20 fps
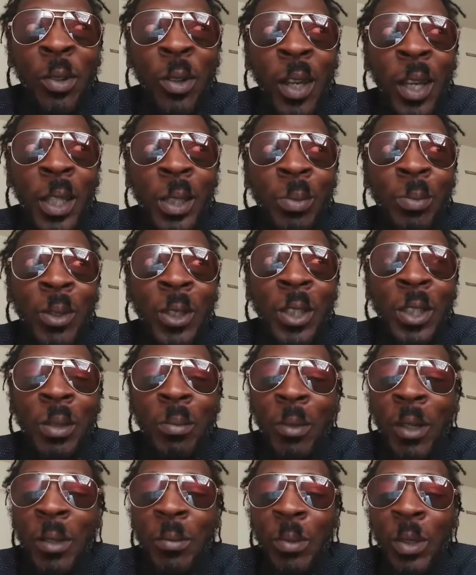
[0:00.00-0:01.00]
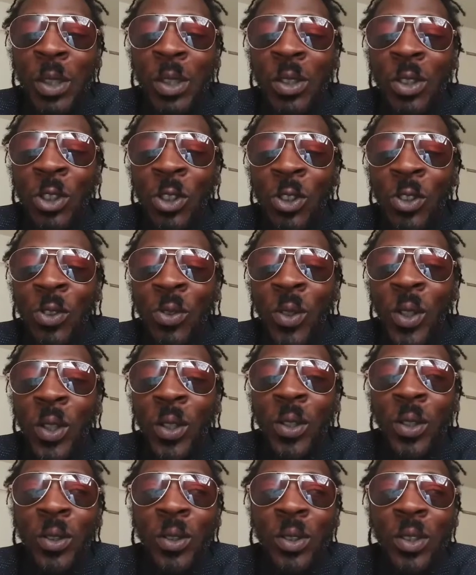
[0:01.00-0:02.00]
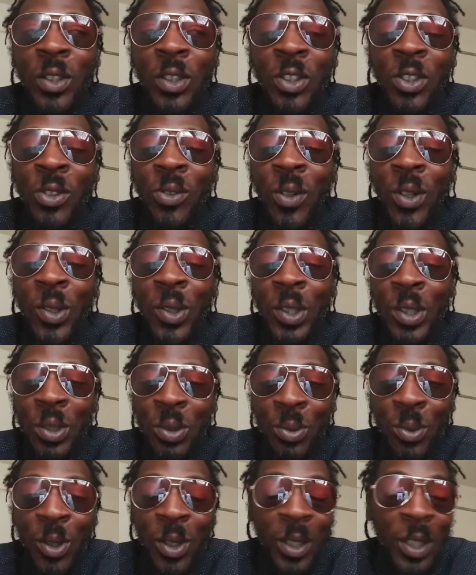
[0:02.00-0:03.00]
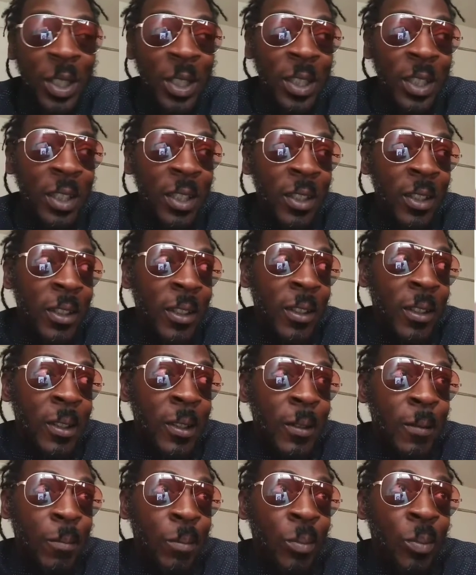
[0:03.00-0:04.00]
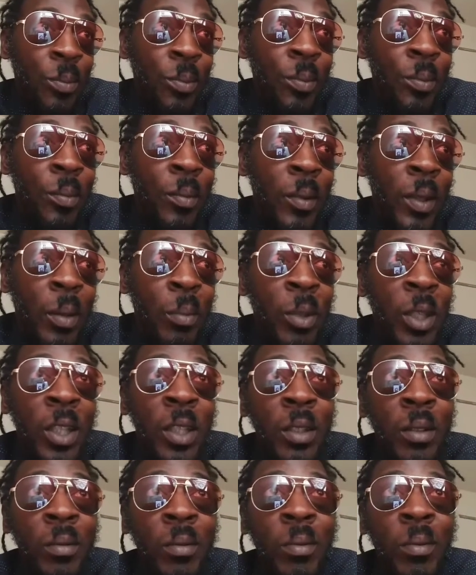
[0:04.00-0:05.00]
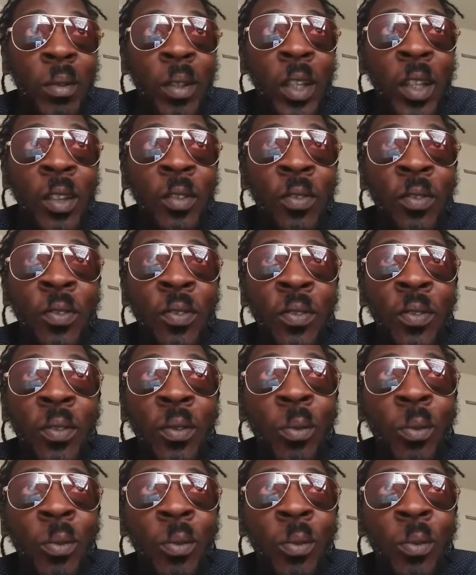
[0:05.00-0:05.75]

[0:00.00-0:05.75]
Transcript: You ask me, she may be strong, the strongest one. I mean, if